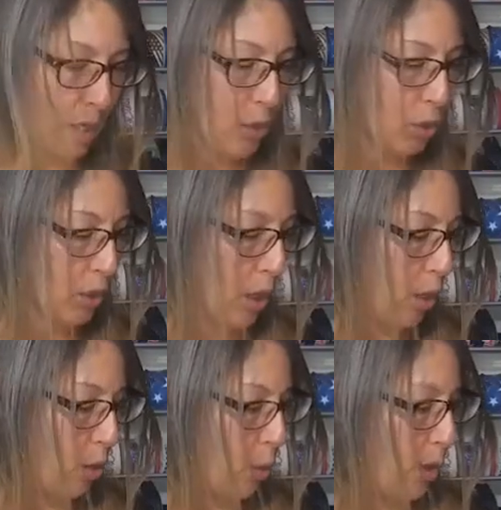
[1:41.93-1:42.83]

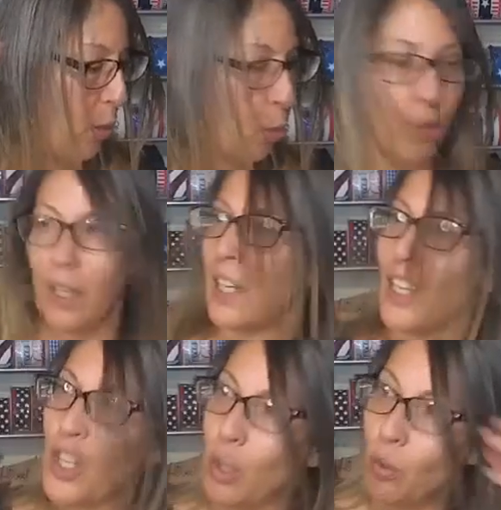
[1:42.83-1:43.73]
So we're going to
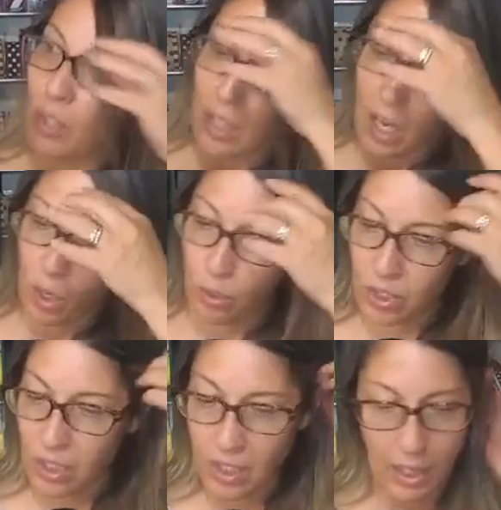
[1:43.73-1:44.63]
use those
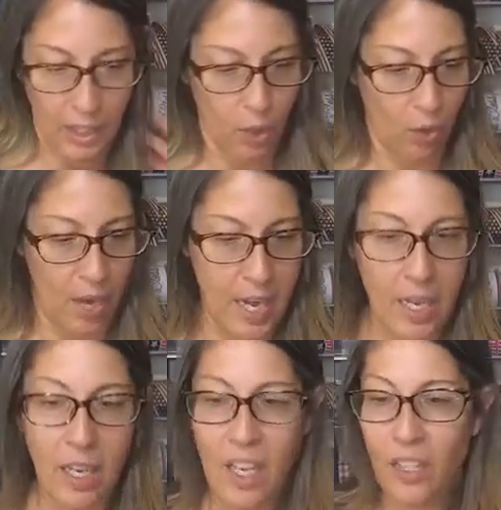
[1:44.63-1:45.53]
to decorate.
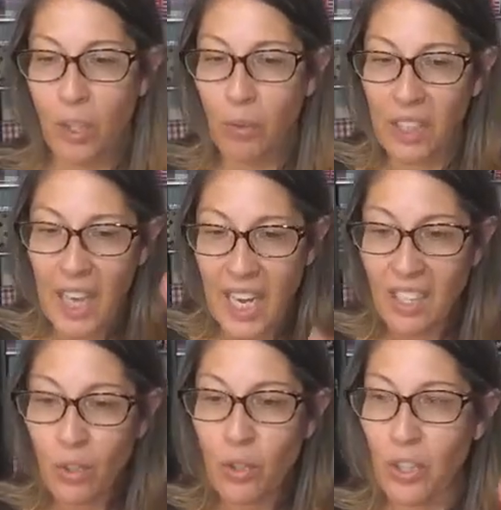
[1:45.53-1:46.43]
So the
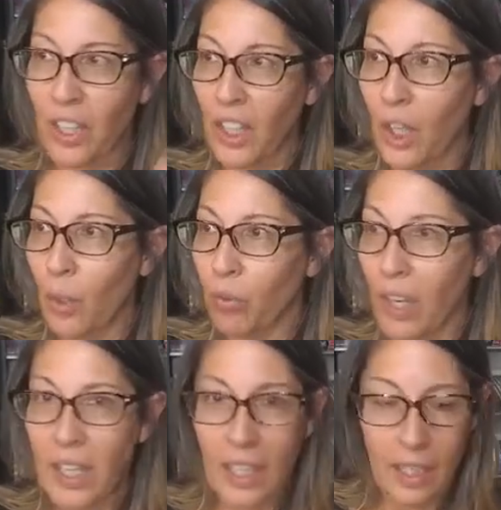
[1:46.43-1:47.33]
candles are going to go right
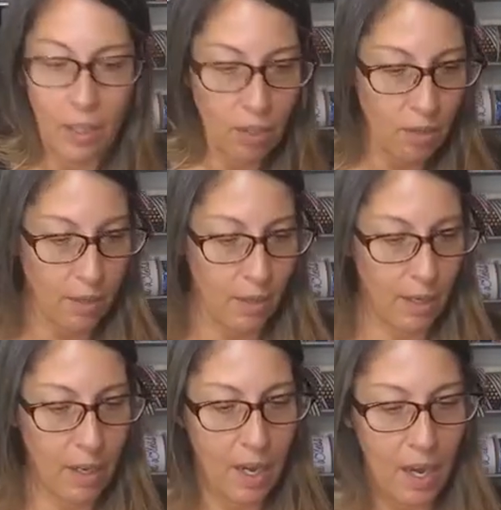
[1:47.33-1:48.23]
here.
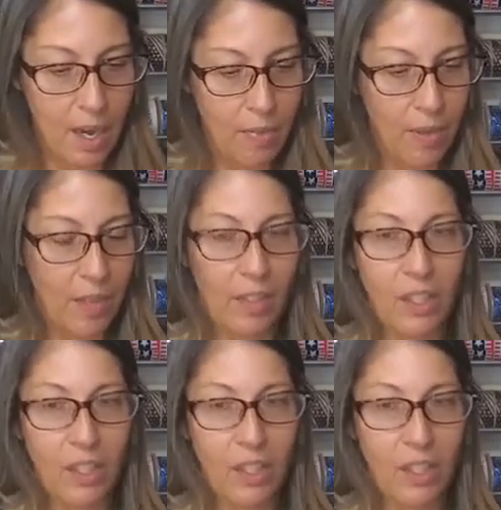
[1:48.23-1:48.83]
And then the